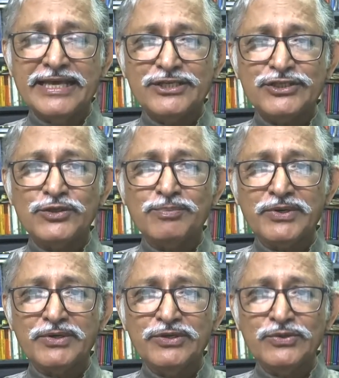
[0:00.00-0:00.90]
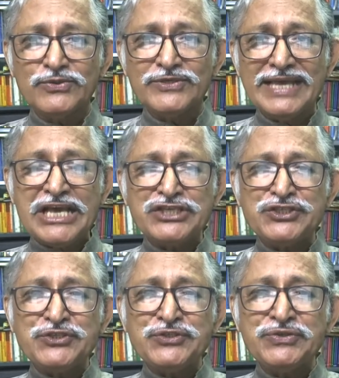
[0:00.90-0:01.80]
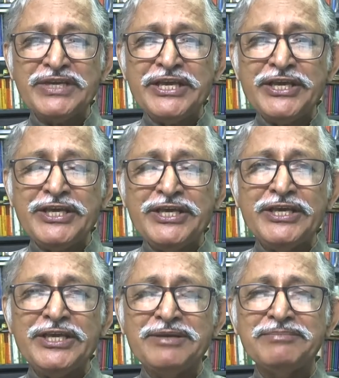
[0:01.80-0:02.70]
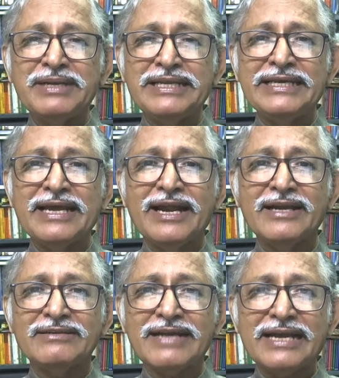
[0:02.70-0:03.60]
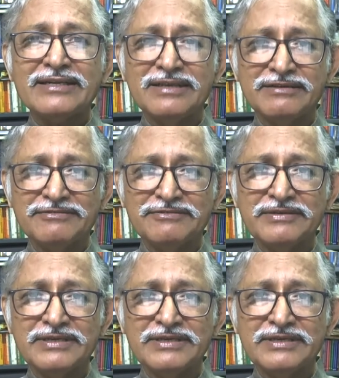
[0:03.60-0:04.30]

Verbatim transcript: is to produce extremely attractive